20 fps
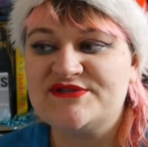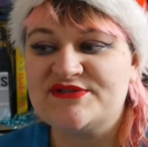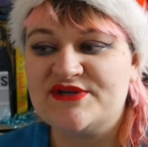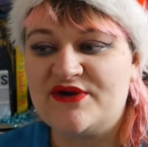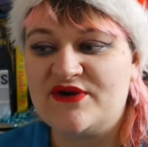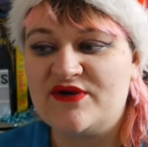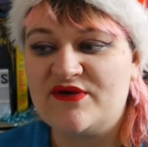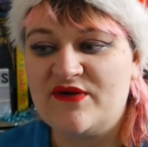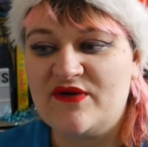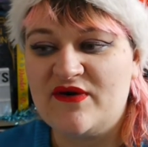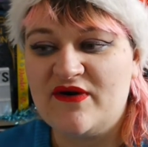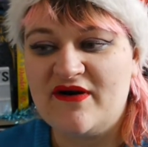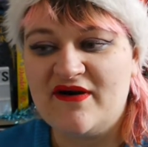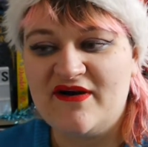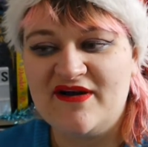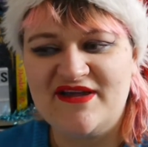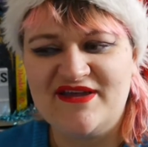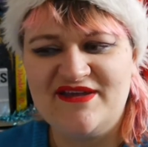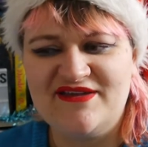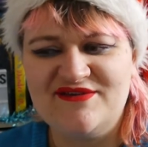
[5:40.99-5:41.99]
So
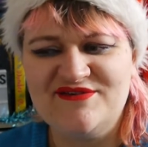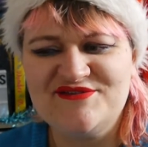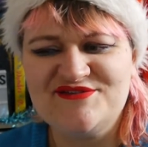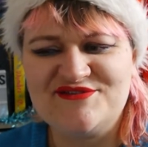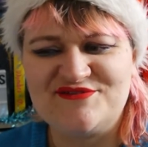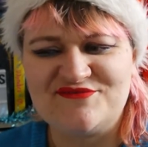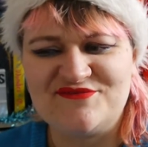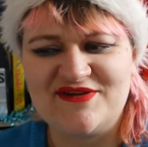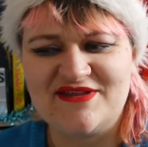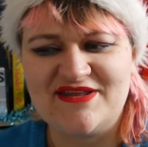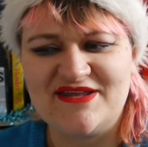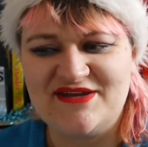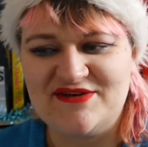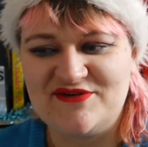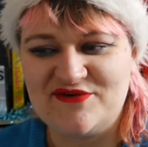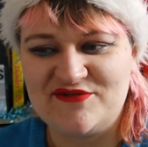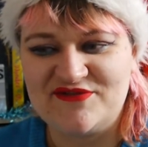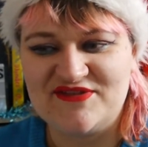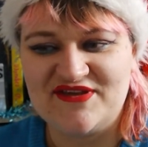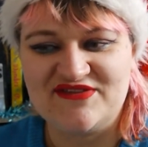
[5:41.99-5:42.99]
I used to
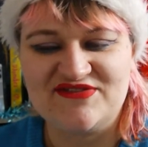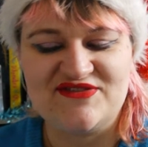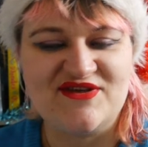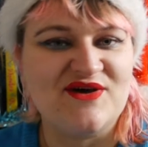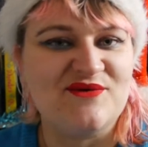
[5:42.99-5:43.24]
really not think